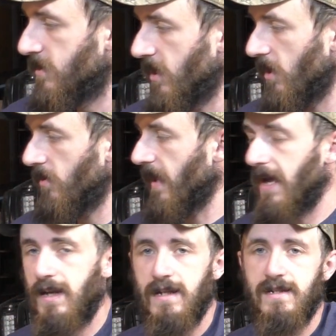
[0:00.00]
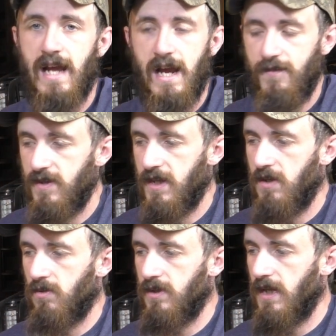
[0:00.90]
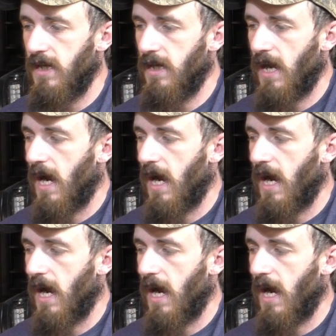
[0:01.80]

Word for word: So that is everything you will need.